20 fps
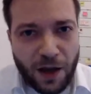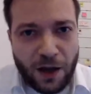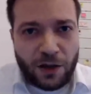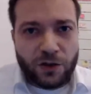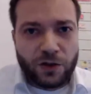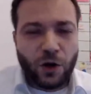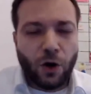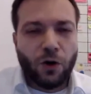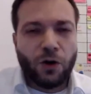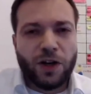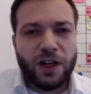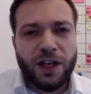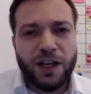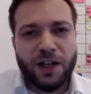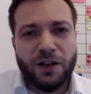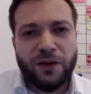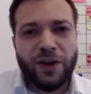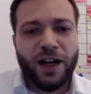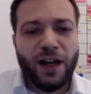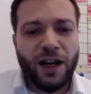So
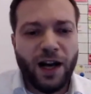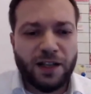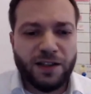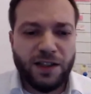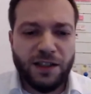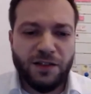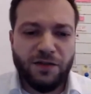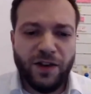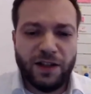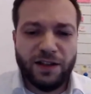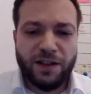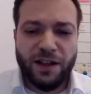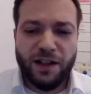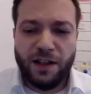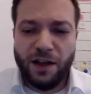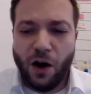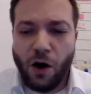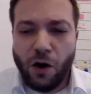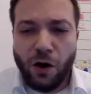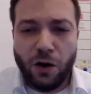he realizes that
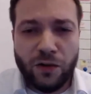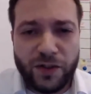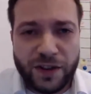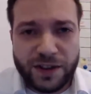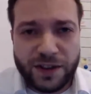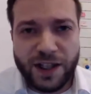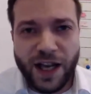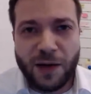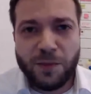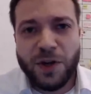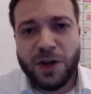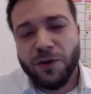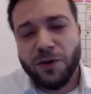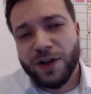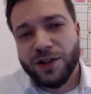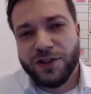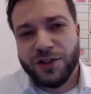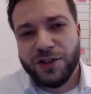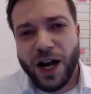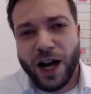in all this time he
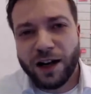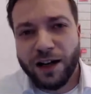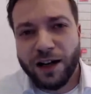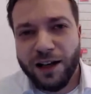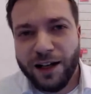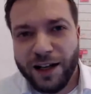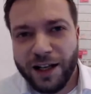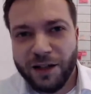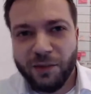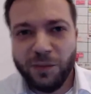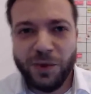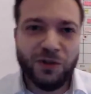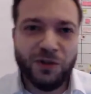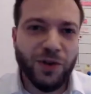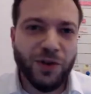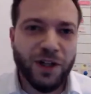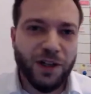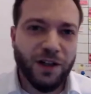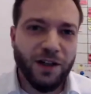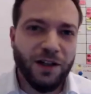was juggling
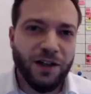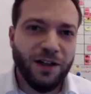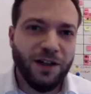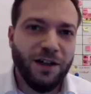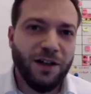between